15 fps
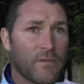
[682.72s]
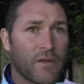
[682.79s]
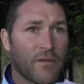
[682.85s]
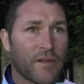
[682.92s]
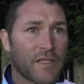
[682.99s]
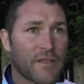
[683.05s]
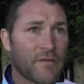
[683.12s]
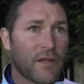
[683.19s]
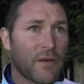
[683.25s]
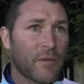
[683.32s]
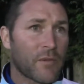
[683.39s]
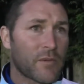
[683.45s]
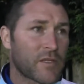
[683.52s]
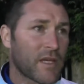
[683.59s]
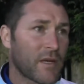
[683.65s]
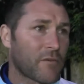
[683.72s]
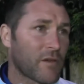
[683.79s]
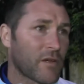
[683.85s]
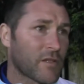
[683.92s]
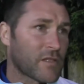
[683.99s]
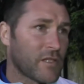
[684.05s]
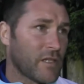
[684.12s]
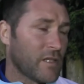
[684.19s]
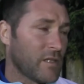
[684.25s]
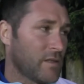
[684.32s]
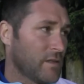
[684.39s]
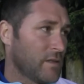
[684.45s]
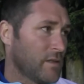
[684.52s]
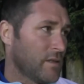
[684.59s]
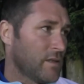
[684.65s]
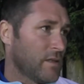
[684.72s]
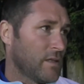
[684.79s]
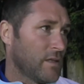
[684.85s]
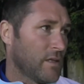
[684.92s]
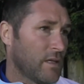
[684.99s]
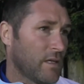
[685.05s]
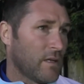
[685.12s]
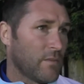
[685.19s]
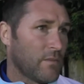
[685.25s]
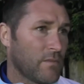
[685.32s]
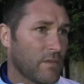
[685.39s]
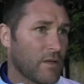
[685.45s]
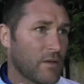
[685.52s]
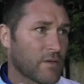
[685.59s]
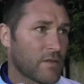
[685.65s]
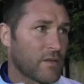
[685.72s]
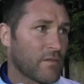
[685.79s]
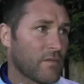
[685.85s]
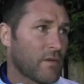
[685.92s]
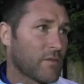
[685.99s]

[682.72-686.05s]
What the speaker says: Defensively, we were sound last year. It